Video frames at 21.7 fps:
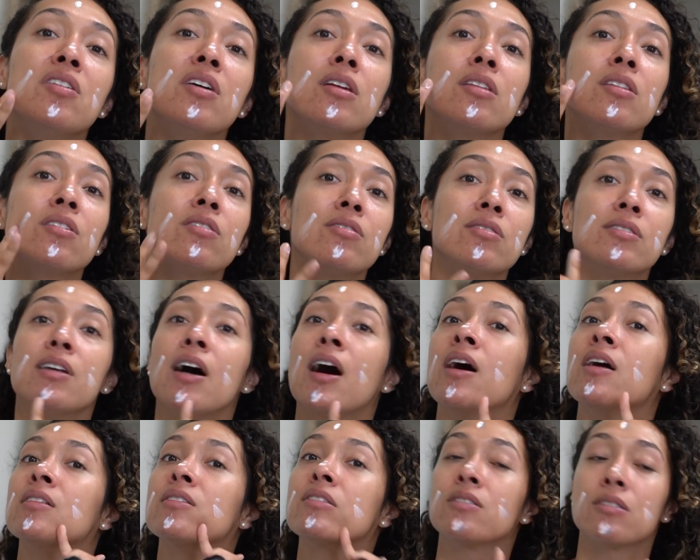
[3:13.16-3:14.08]
and little
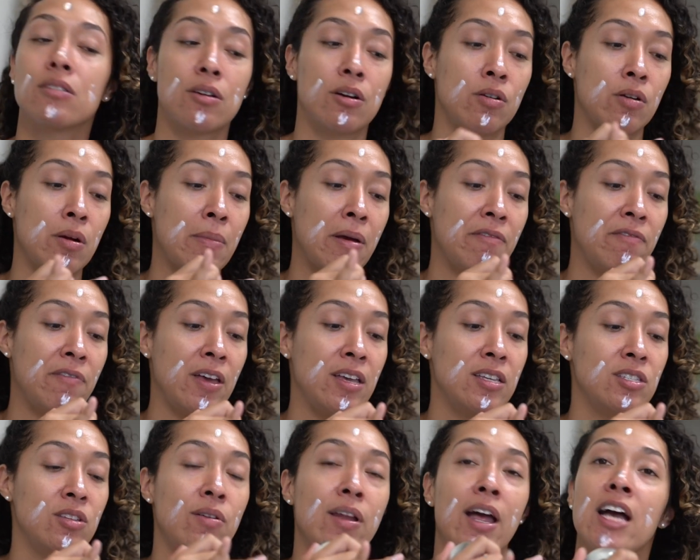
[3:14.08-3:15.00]
dots around my
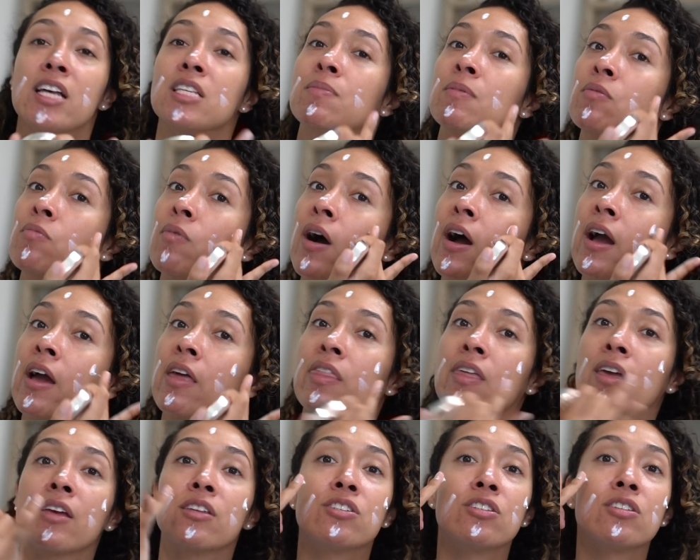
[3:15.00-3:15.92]
face. Don't ask me why. I
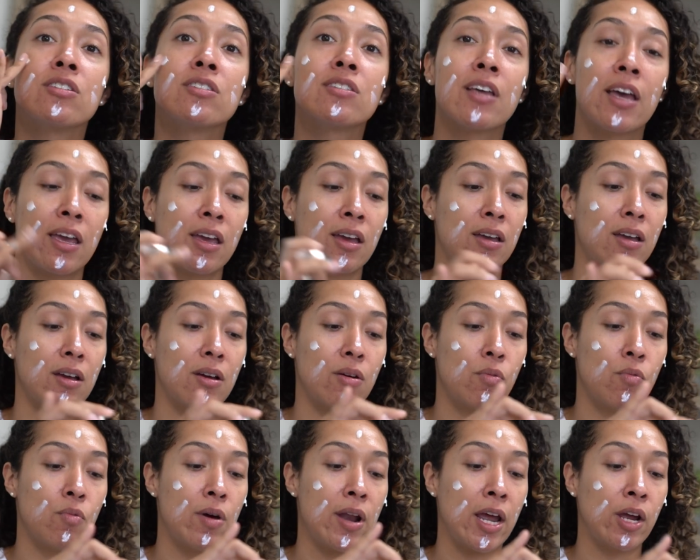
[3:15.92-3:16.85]
think it's just like
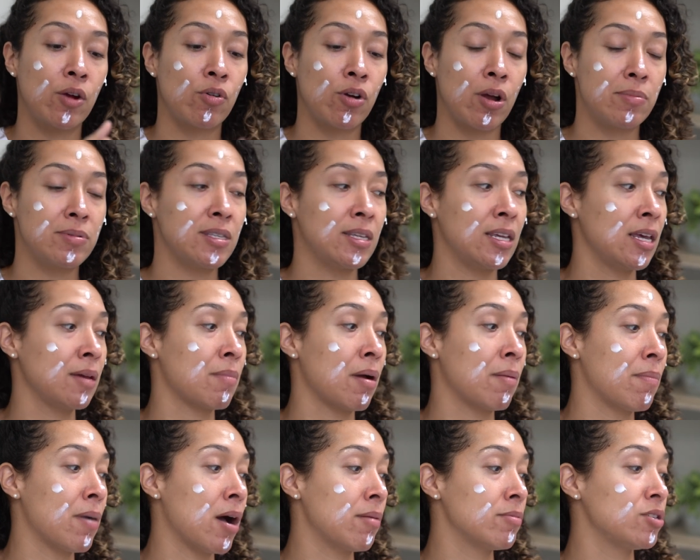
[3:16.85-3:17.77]
what I grew up seeing my
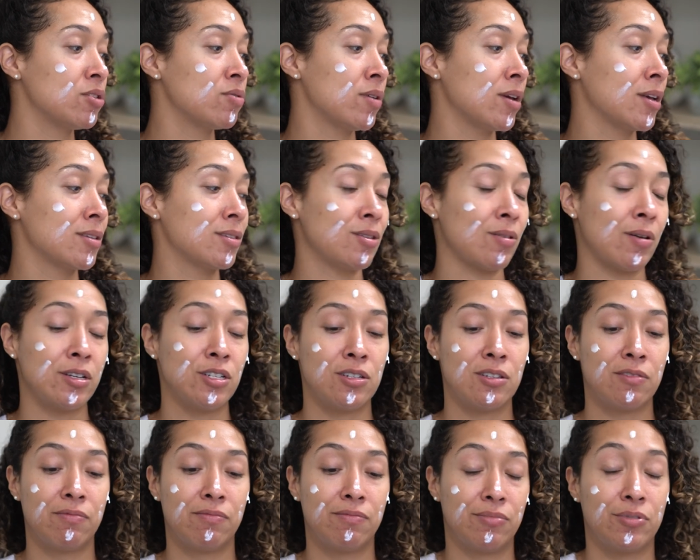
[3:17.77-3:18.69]
mom doing, and so I
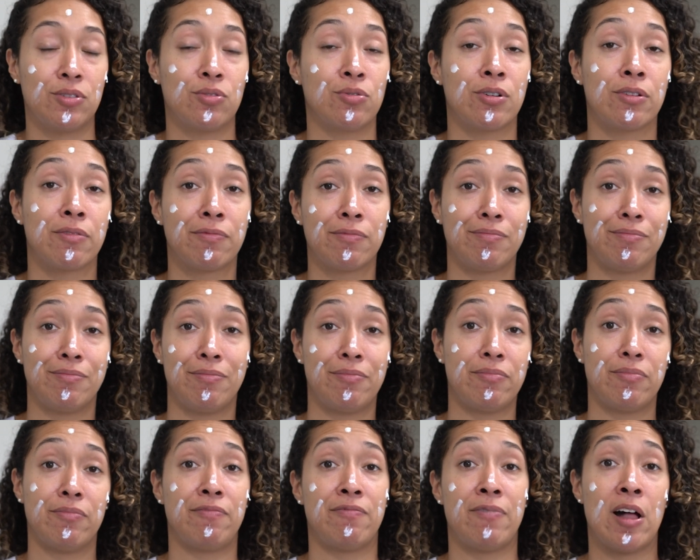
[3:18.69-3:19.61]
just sort of
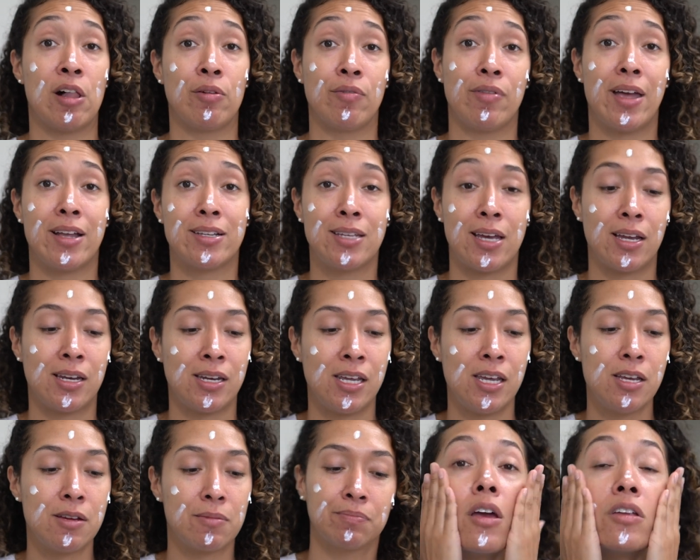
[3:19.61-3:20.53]
follow that
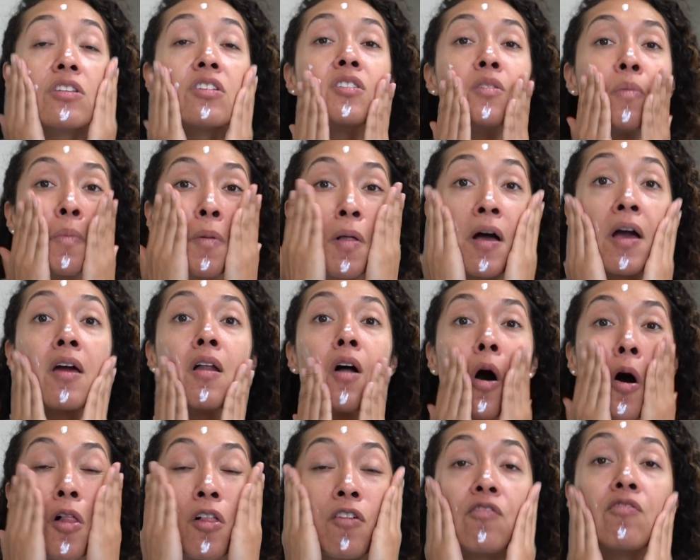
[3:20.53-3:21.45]
technique. And just apply it
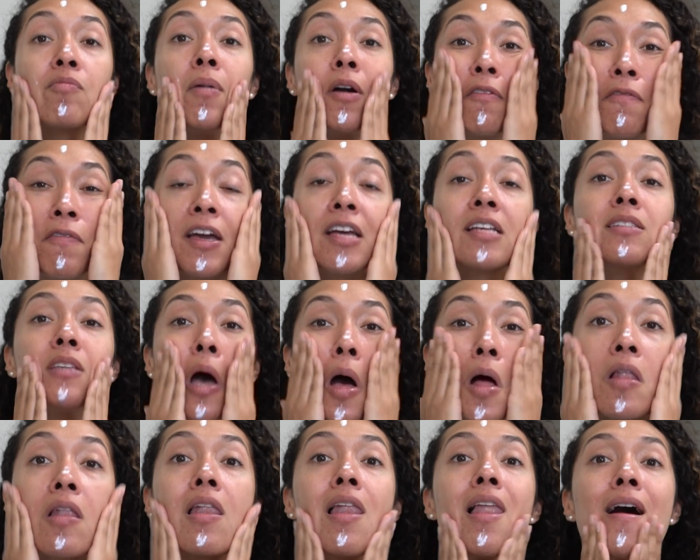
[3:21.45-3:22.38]
all over my face
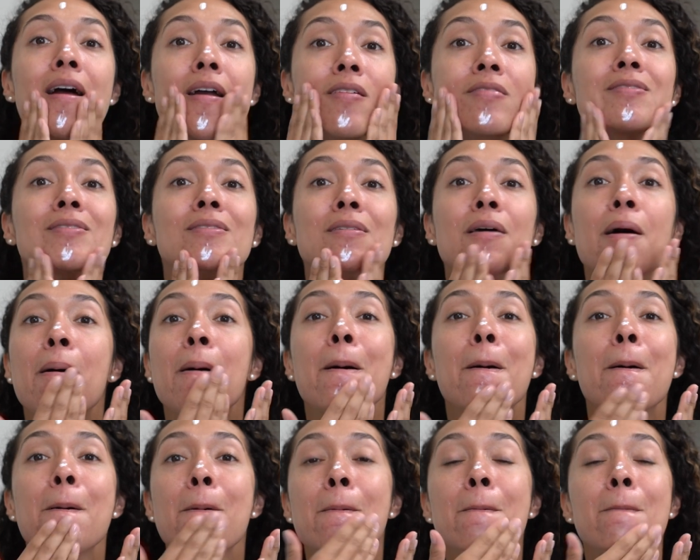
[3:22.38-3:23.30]
like
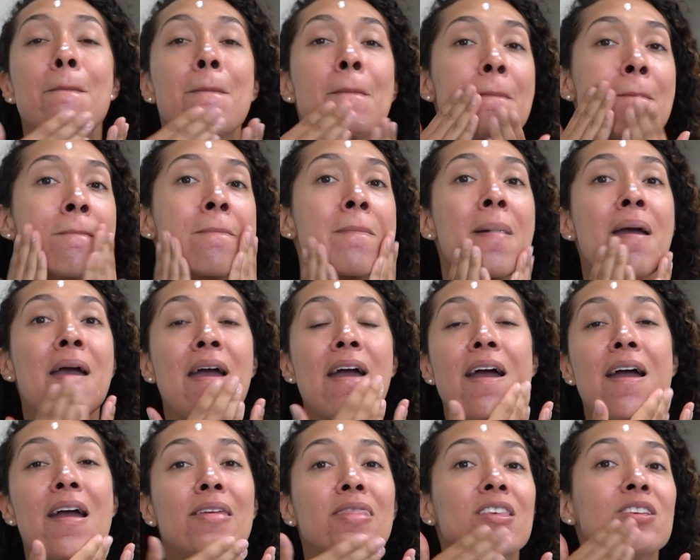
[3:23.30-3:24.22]
so.
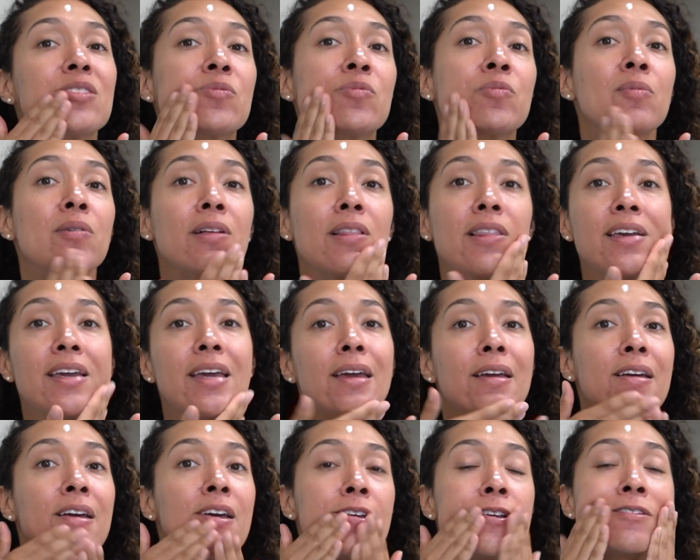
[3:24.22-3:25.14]
And this really
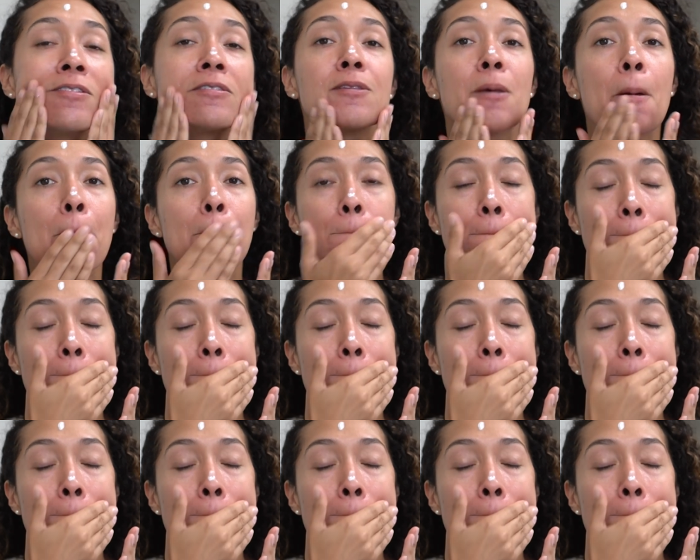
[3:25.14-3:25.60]
is